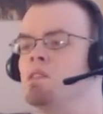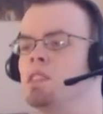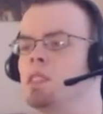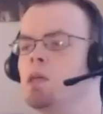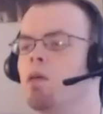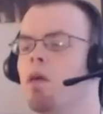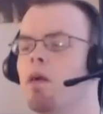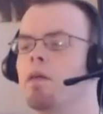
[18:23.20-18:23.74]

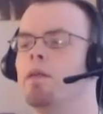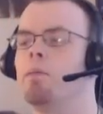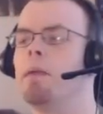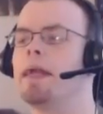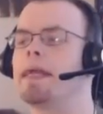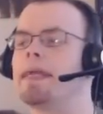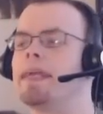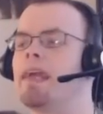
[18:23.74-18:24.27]
too hard to
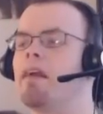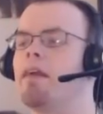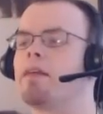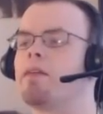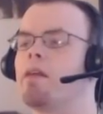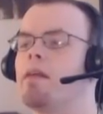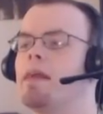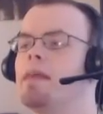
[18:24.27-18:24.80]
make a
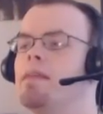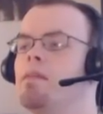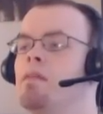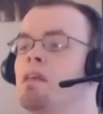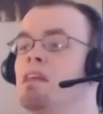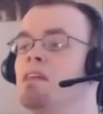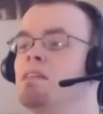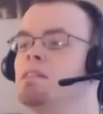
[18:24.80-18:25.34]
character
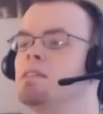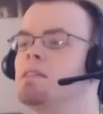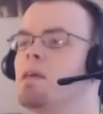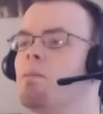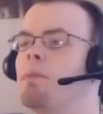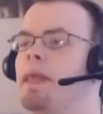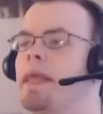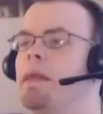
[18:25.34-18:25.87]
into
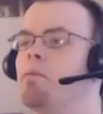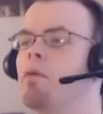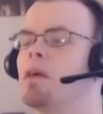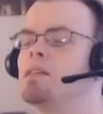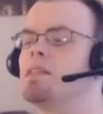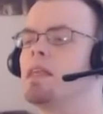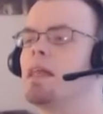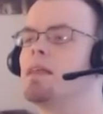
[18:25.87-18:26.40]
something he
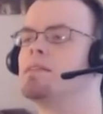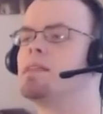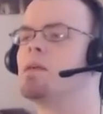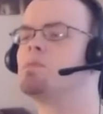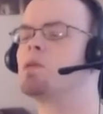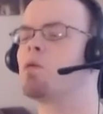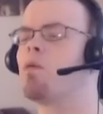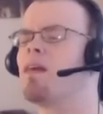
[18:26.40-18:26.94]
wasn't, and
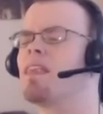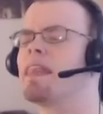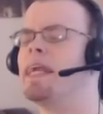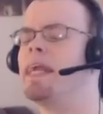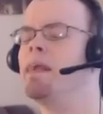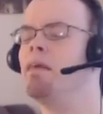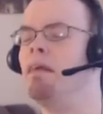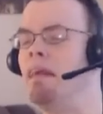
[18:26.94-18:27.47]

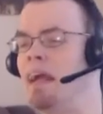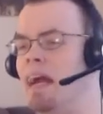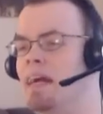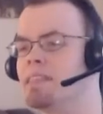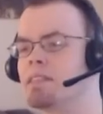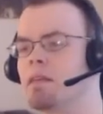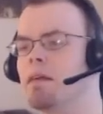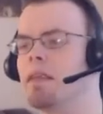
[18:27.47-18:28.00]
subsequently,
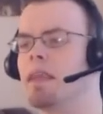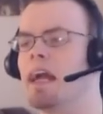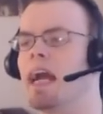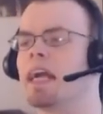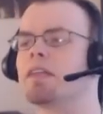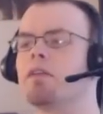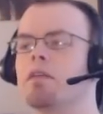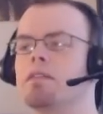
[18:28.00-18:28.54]
as good an
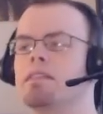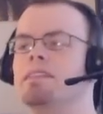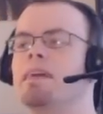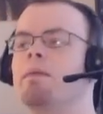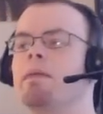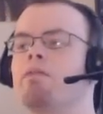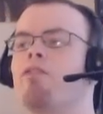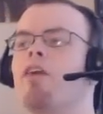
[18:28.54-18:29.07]
actor as
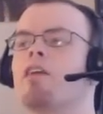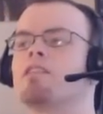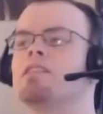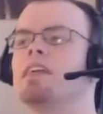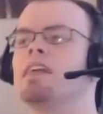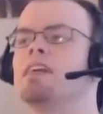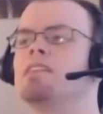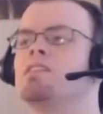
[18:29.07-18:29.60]
Jamie Foxx
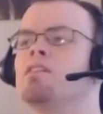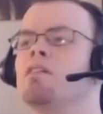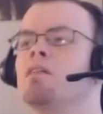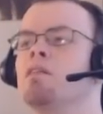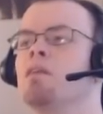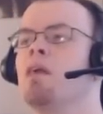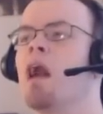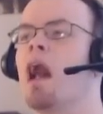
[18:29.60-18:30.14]
is,
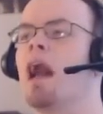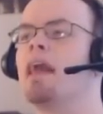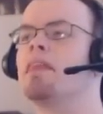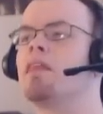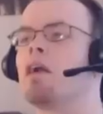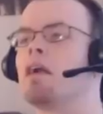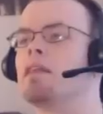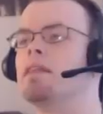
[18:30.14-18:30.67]
I
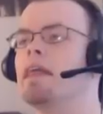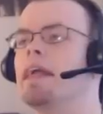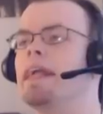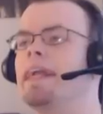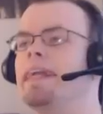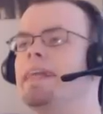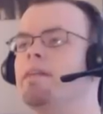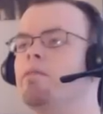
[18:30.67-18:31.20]
thought that
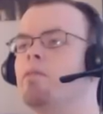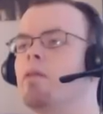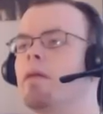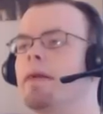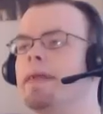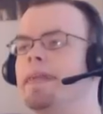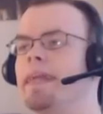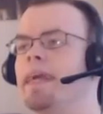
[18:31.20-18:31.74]
he didn't
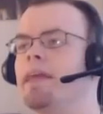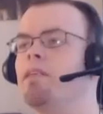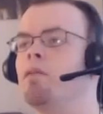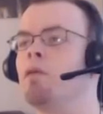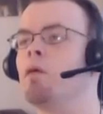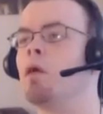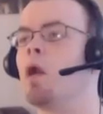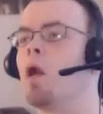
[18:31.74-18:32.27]
really get
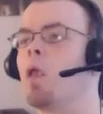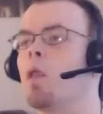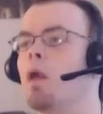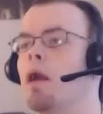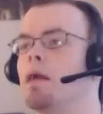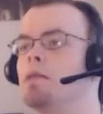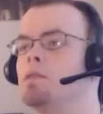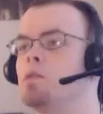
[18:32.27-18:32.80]
a
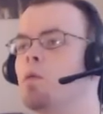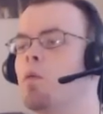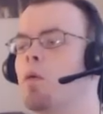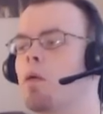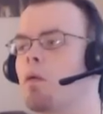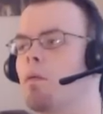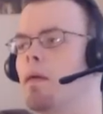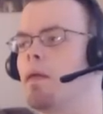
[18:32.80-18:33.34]
lot to
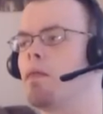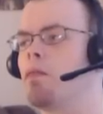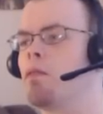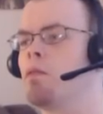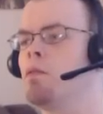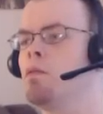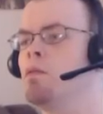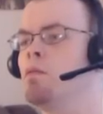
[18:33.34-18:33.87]
work with.
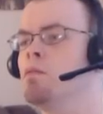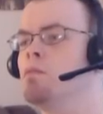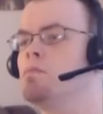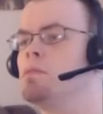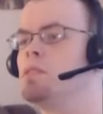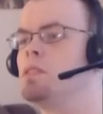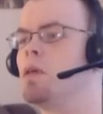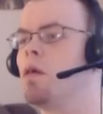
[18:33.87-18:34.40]

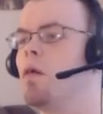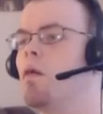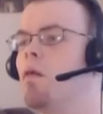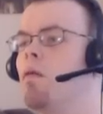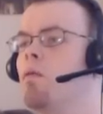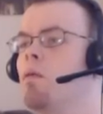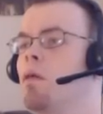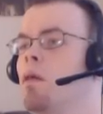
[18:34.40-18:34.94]

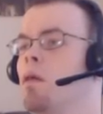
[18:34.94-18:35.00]
So